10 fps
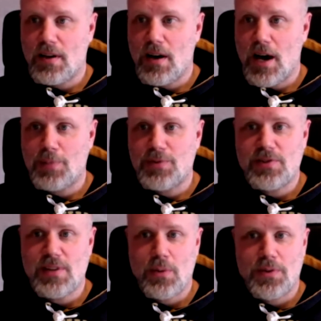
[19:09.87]

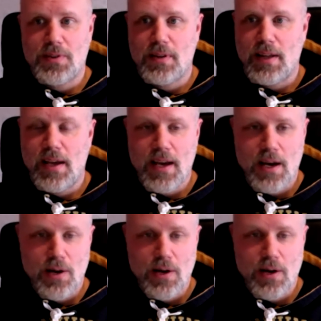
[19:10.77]
options now, with the
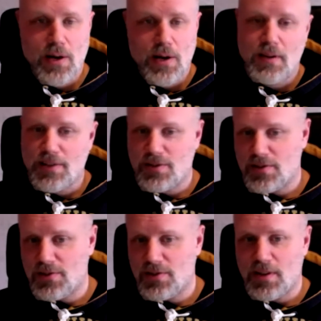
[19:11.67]
layouts and the
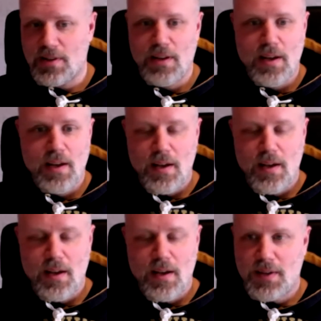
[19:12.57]
collections and
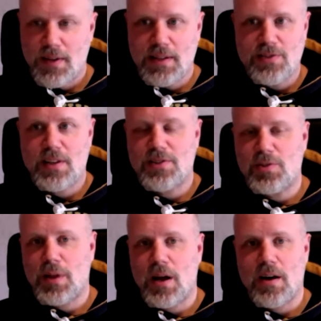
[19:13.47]
everything that Genesis
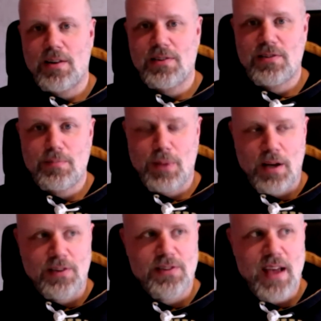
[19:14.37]

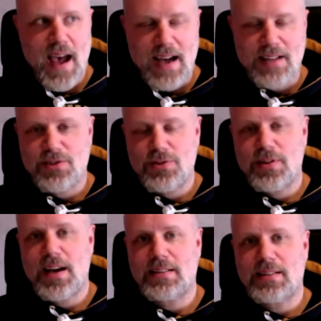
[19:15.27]
blocks adds to
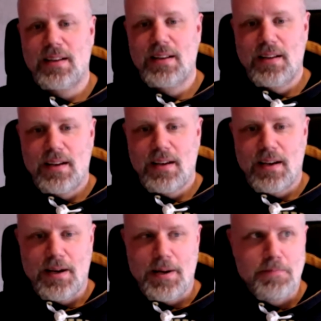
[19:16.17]
that,
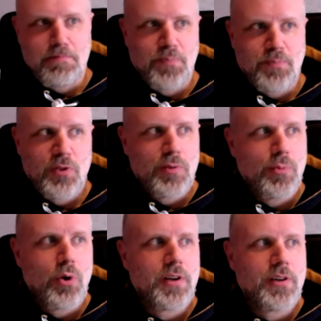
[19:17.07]
the
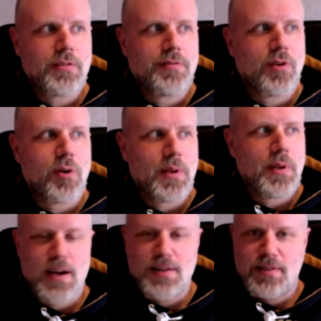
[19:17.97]
more you can
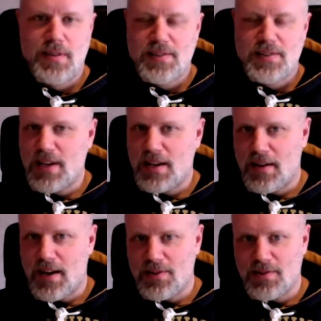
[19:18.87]
formalize on that,
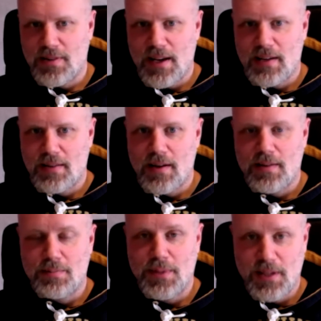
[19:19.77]
standardize on that,
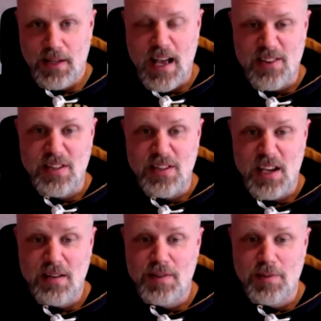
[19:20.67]
on being as
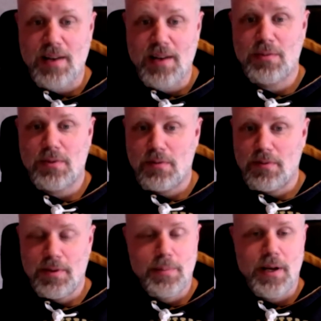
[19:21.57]
native as possible,
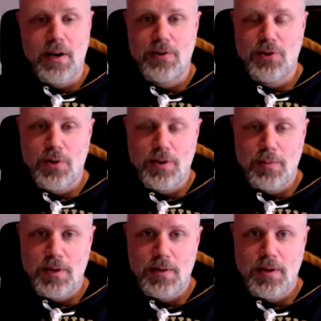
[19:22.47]
the better it's going to
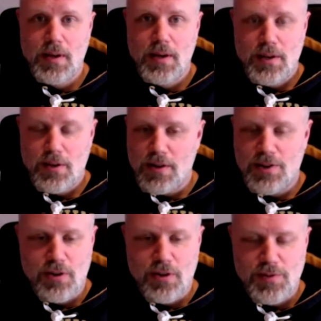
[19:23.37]
be. You're going to
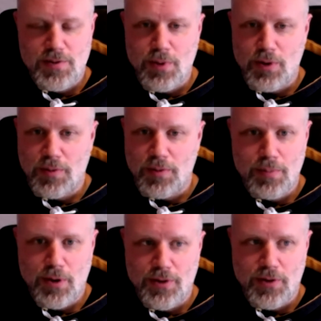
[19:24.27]
service
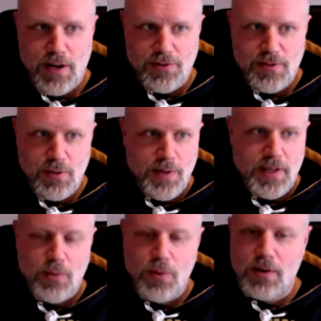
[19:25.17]
both crowds, the one
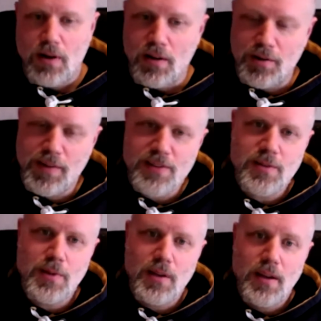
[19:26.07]
that want all the
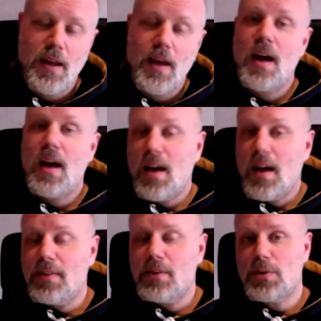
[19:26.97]
flexibility
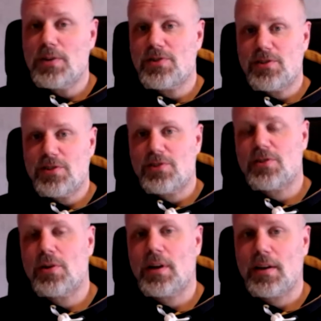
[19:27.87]
and the ones that just
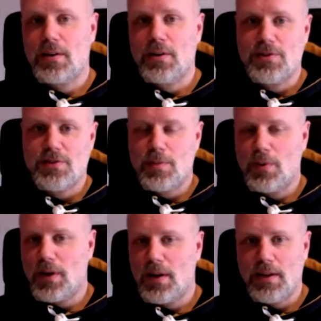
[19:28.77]
go like, just give me
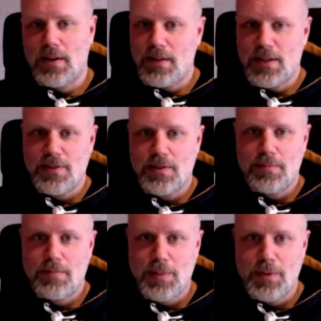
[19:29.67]
what I need and that's it,
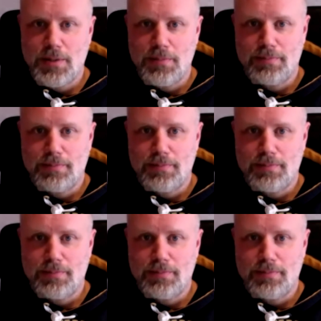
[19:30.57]
I'm done.